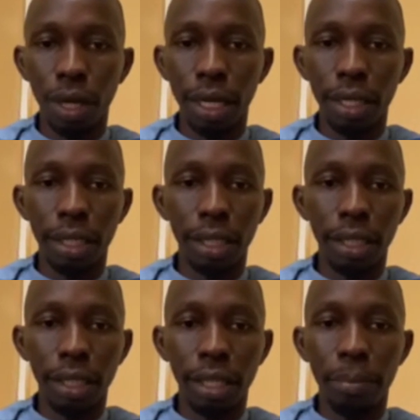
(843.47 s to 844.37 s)

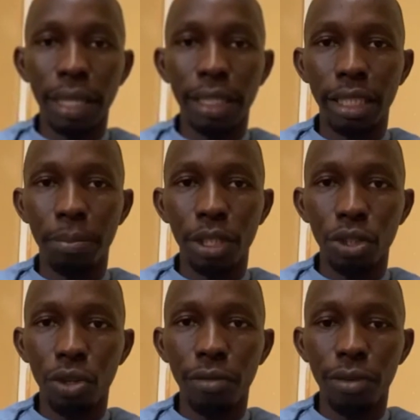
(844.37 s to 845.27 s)
the
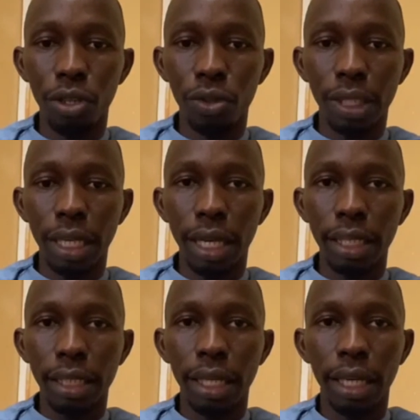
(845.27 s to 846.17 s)
participation of Leon
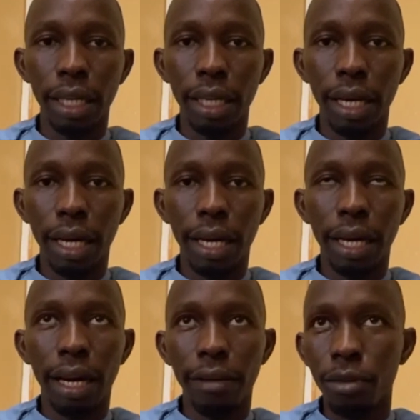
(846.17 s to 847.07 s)
Stars na
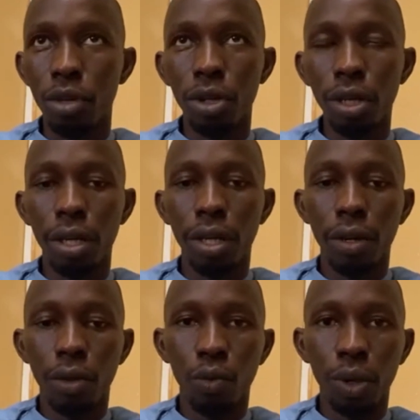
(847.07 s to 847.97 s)
AFCON,
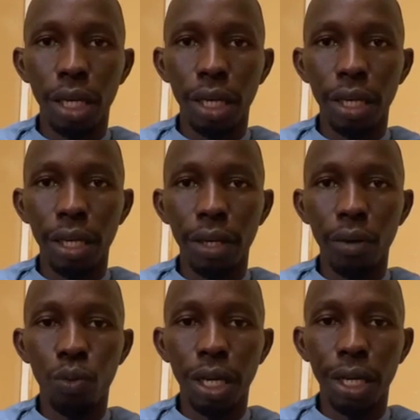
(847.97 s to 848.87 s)

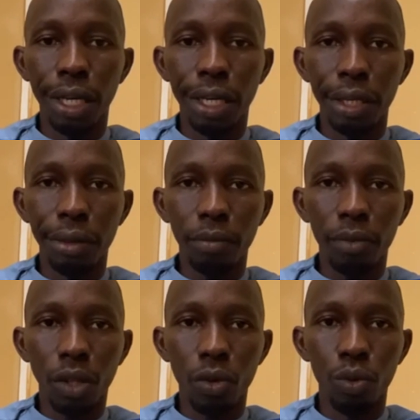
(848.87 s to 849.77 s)
we
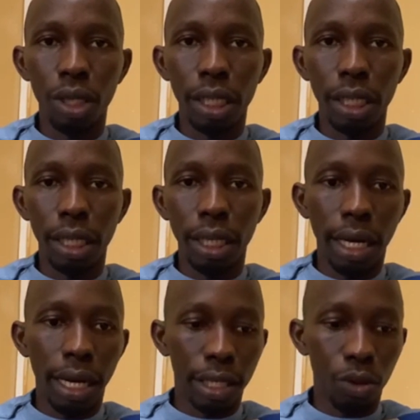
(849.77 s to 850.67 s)

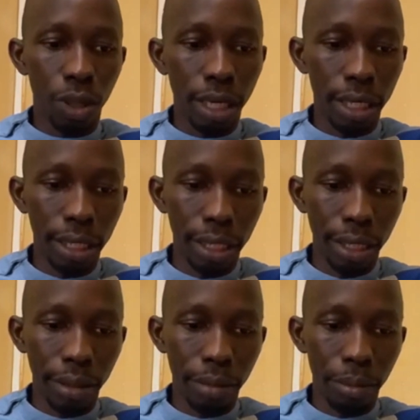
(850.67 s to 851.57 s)

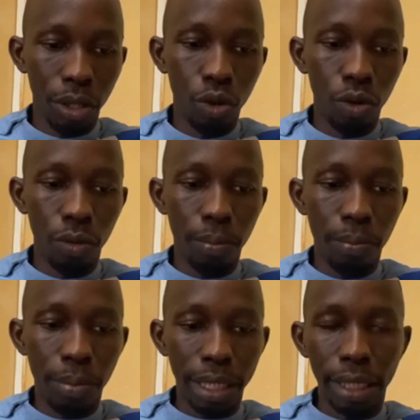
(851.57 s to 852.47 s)
actually go
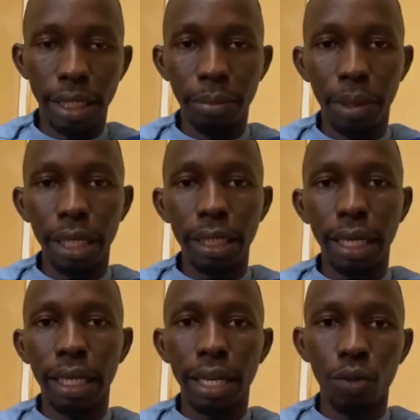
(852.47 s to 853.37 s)
participate,
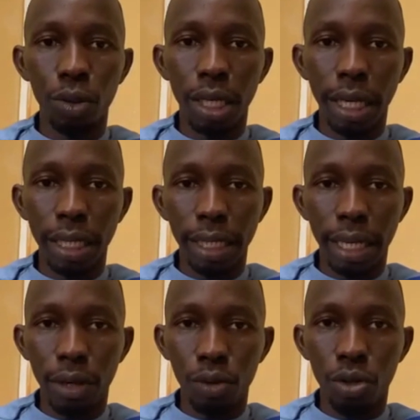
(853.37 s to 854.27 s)
and then we get
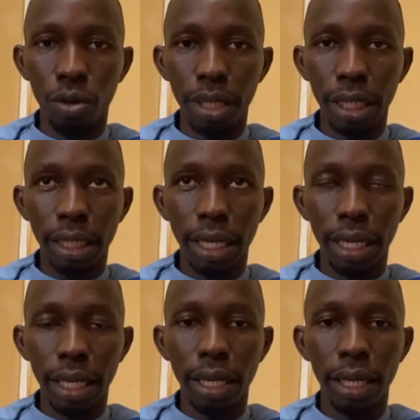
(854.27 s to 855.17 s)
an outcome
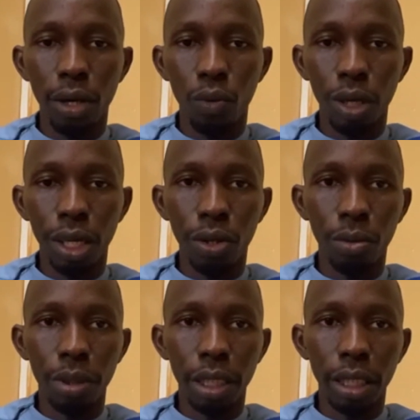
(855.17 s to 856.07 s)
yesterday will not
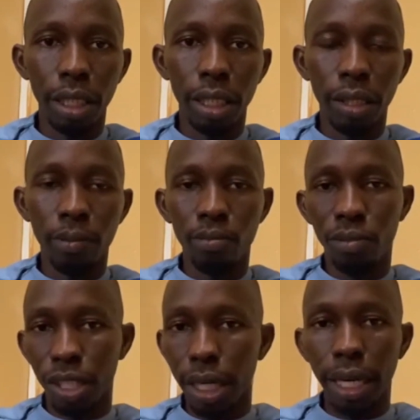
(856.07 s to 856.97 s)
be
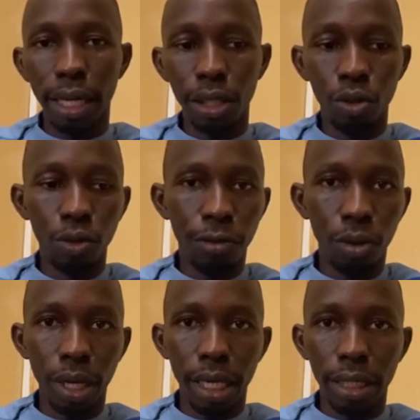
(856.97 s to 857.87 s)
generally good for
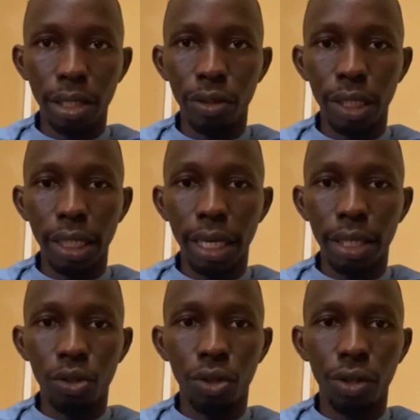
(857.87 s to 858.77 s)
we as a country
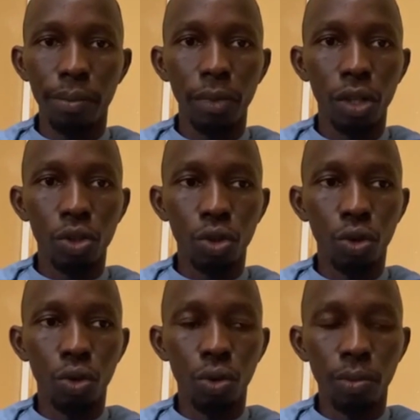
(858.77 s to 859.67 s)
at all.
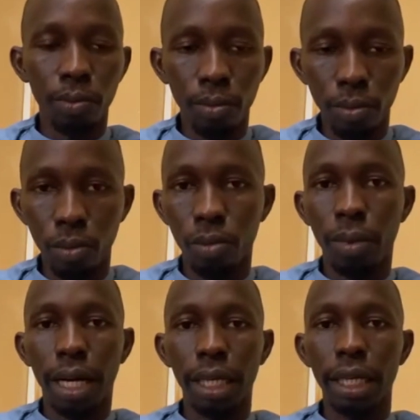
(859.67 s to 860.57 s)
So
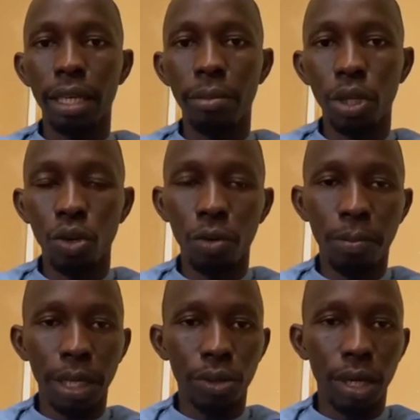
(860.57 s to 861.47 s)
I dey give my own
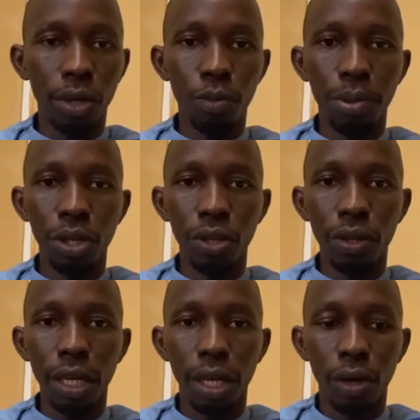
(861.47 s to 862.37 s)
personal
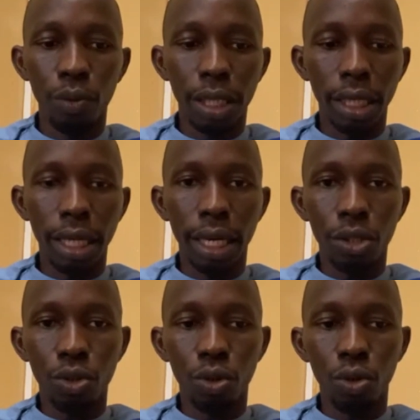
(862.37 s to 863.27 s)
opinion with
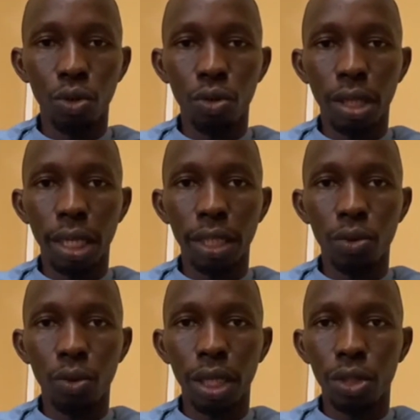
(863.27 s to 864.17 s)
regards to
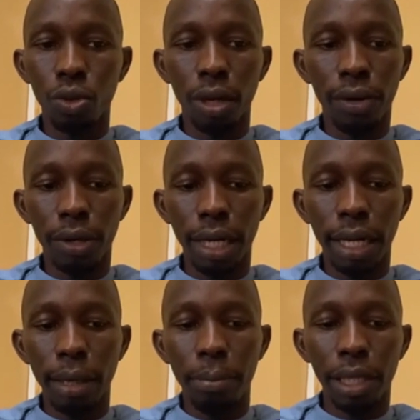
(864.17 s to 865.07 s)
things we surround
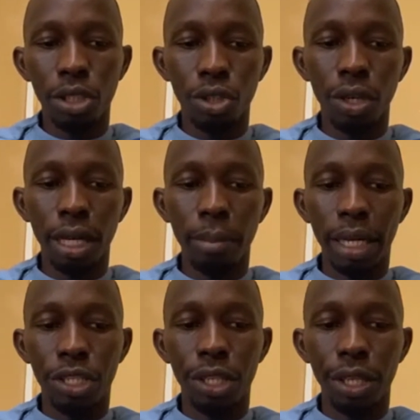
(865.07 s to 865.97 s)
that particular
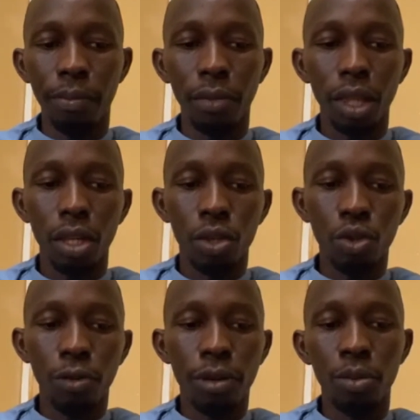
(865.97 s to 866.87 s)
match day.
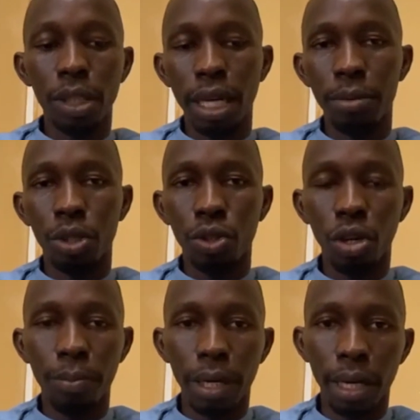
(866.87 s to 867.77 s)
So for Musa
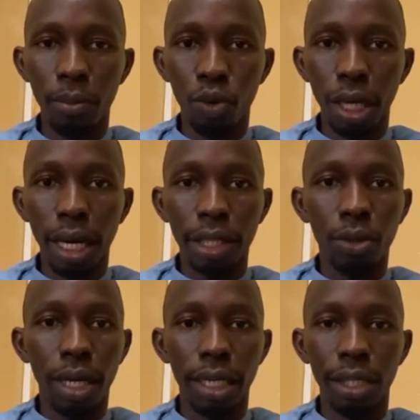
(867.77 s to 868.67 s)
Abistop, we
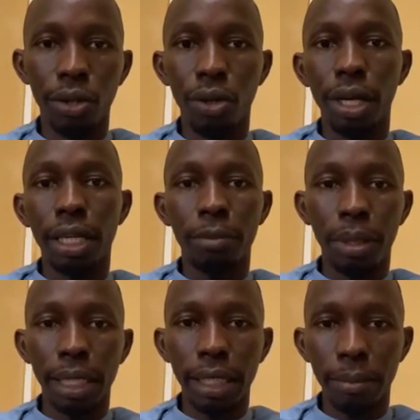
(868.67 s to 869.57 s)
actually don't
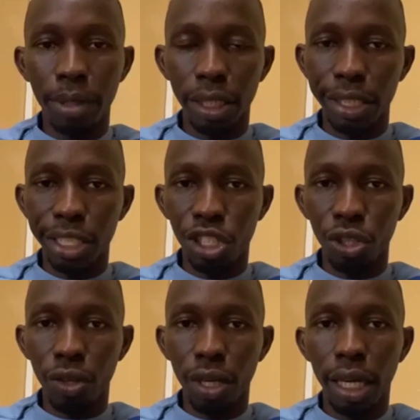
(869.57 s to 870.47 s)
express
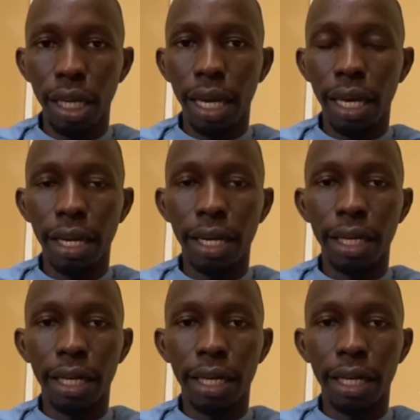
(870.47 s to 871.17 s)
appreciation and